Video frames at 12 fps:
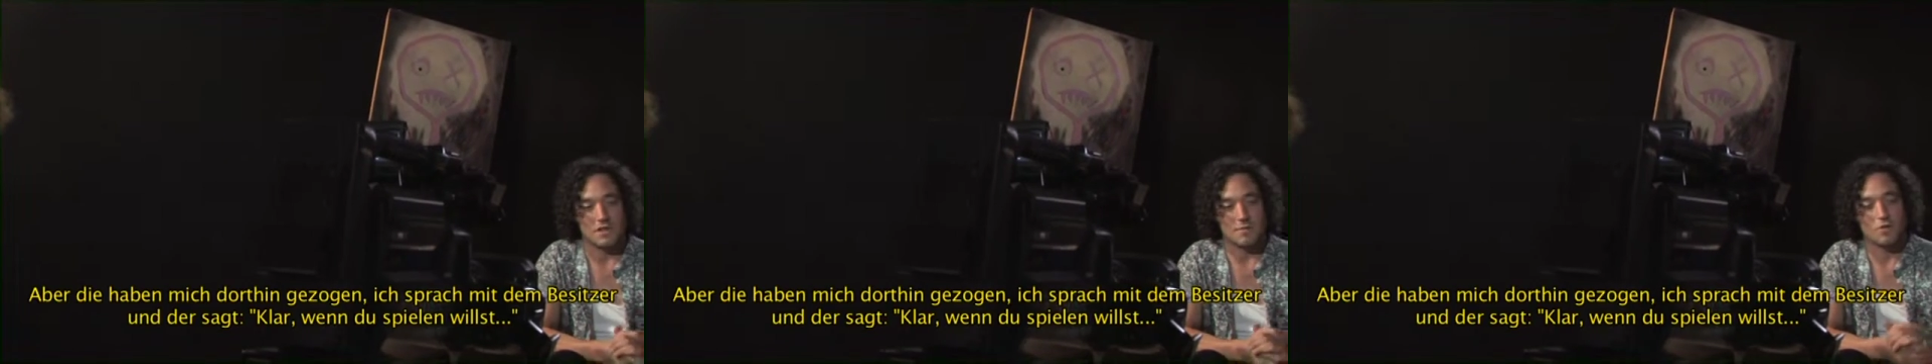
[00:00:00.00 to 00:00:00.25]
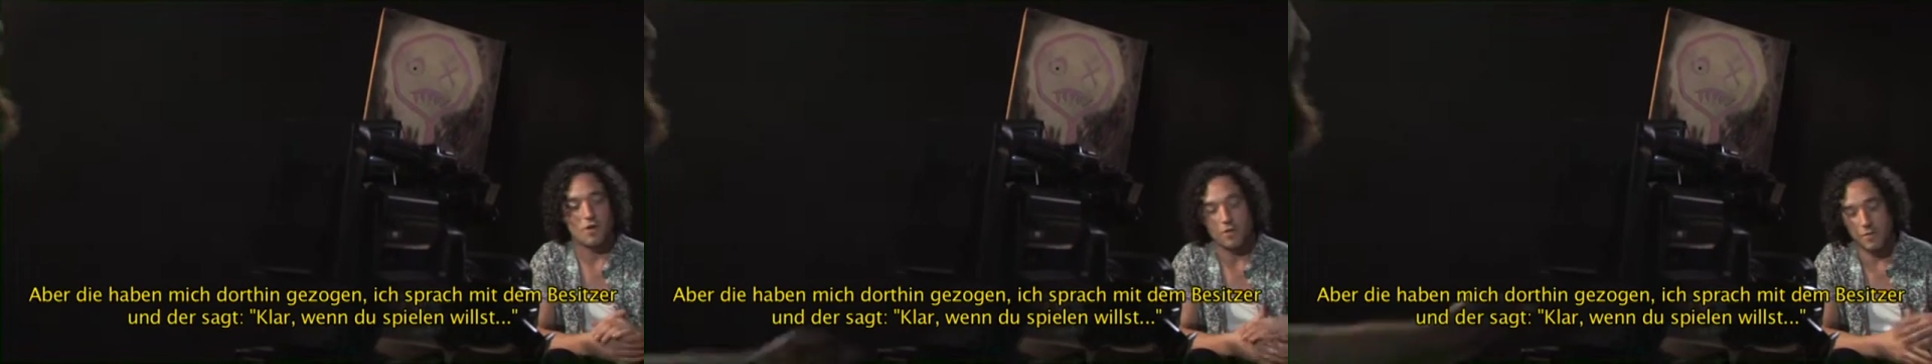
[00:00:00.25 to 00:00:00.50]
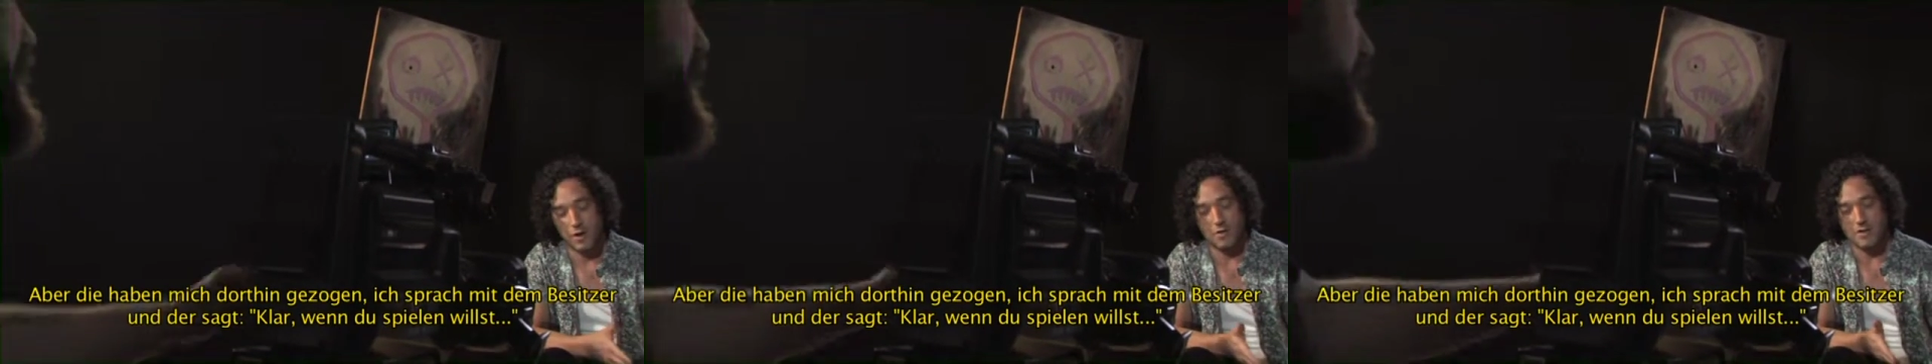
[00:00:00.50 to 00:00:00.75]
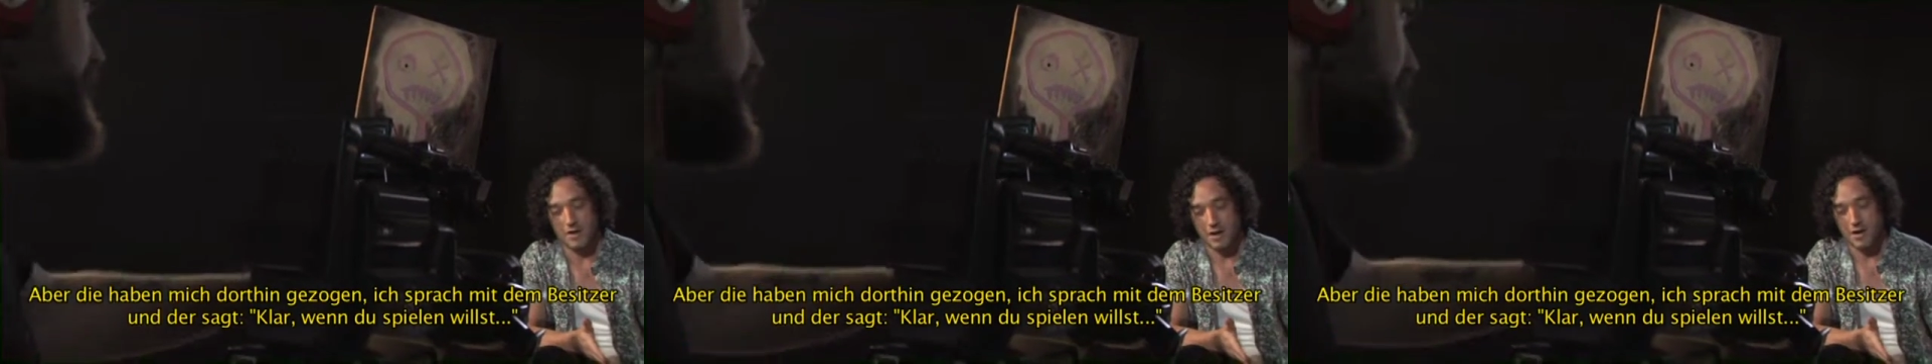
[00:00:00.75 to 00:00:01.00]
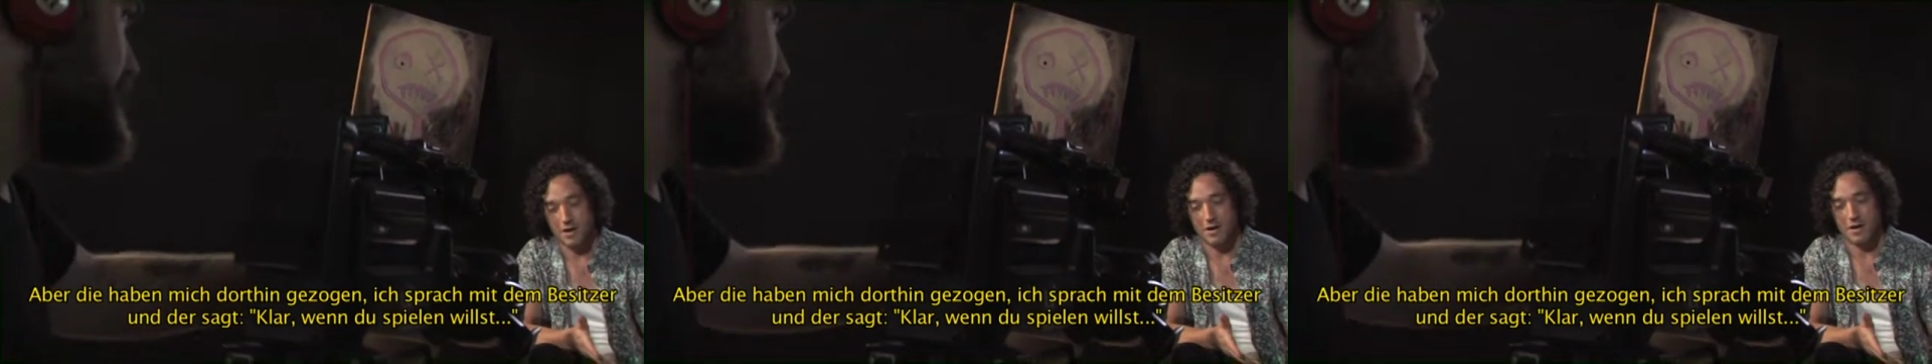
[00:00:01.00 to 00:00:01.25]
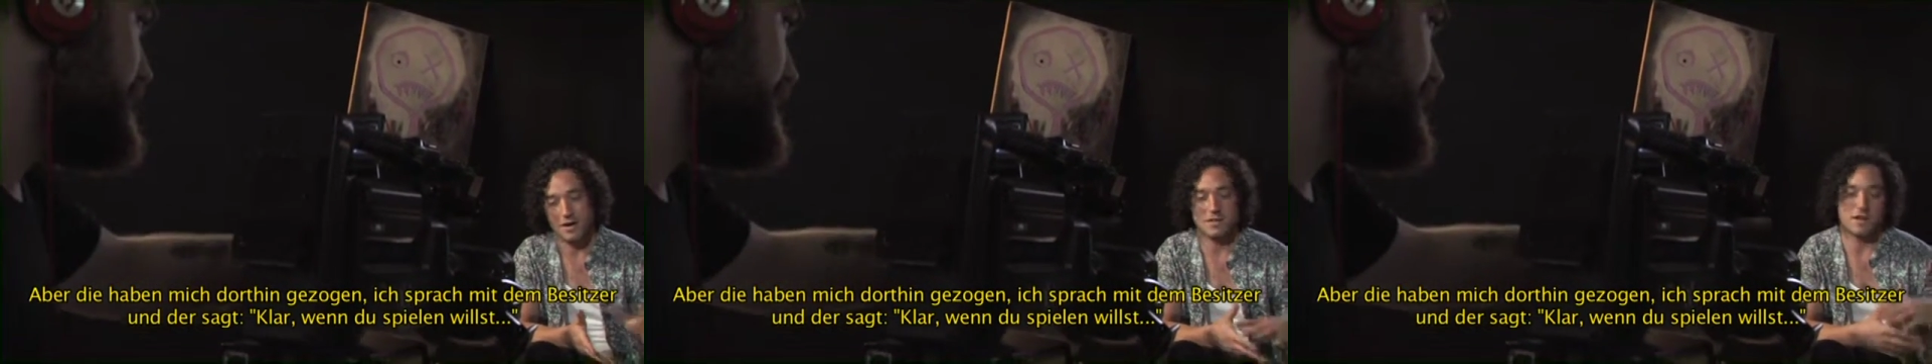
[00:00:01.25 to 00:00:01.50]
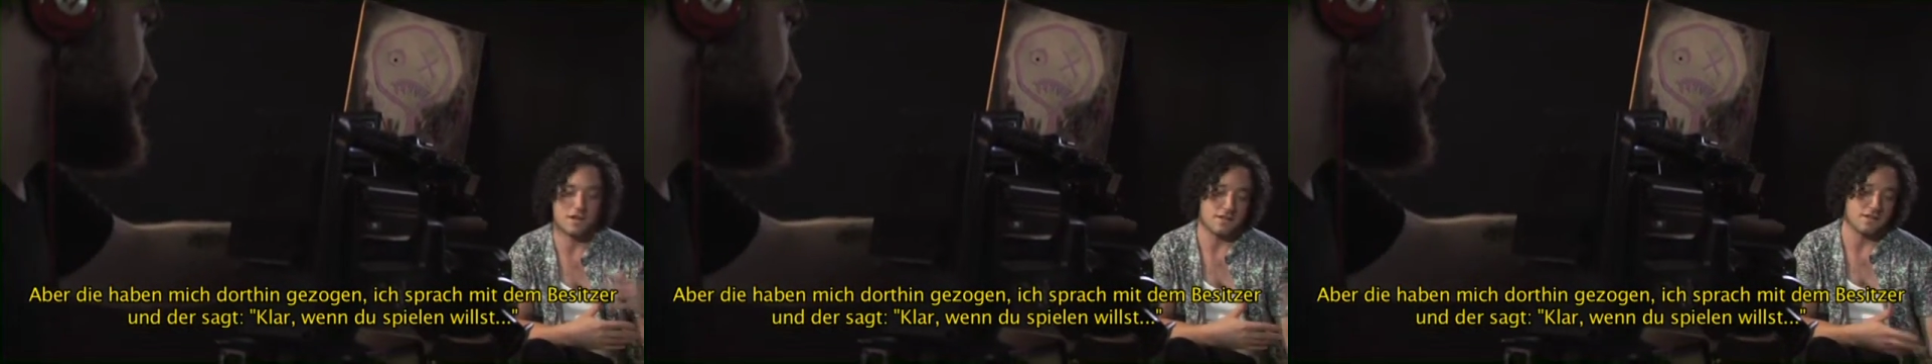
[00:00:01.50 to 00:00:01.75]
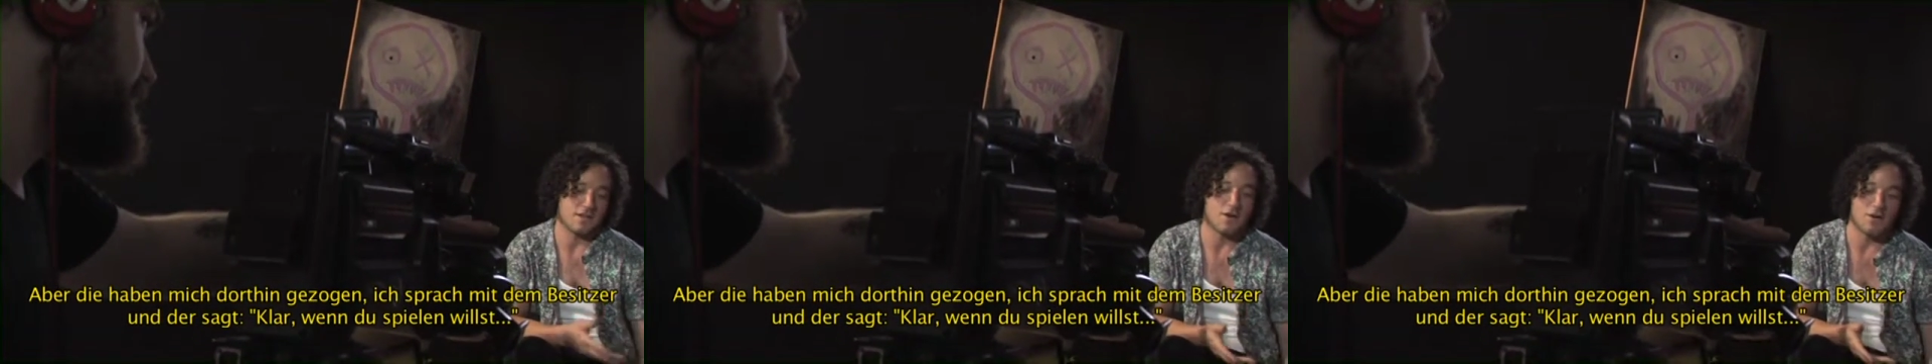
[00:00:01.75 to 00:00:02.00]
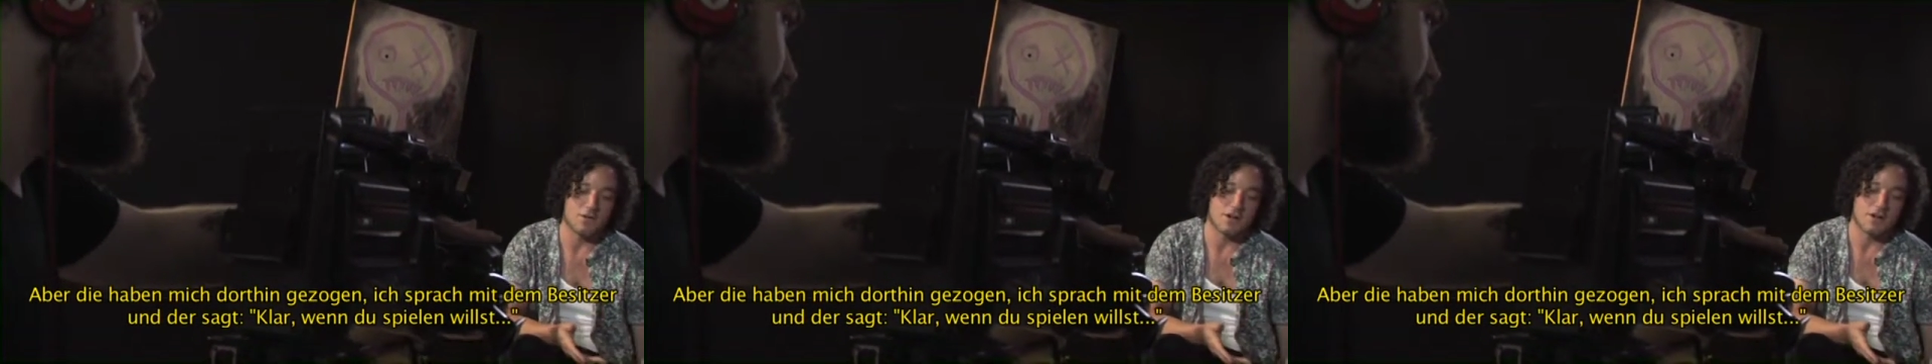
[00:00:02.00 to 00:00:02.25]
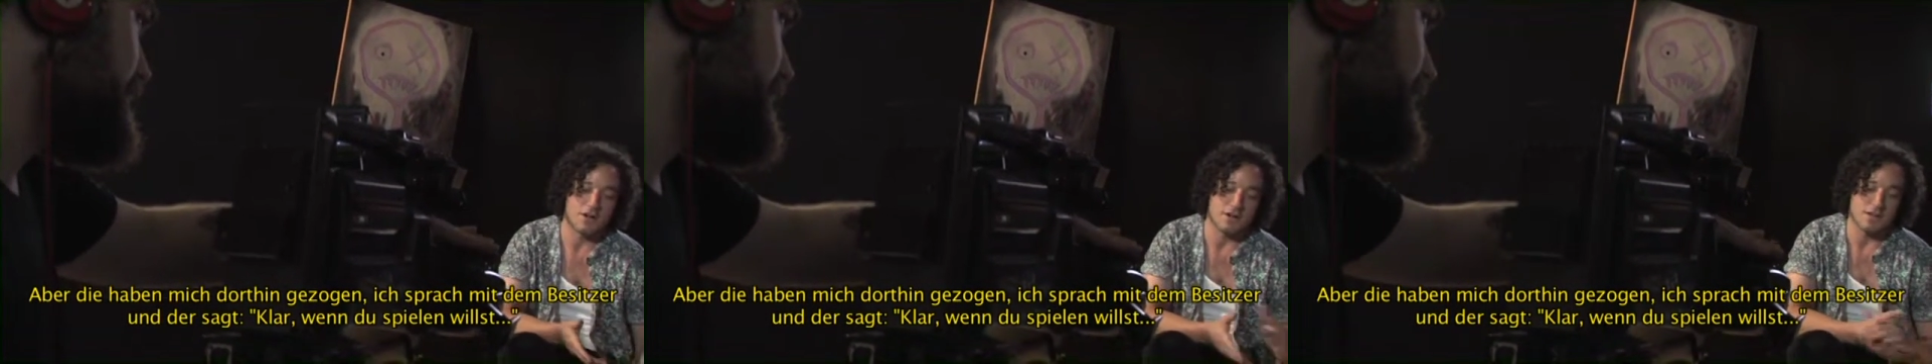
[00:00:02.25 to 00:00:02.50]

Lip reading: they pulled me over there, and I talked to the owner,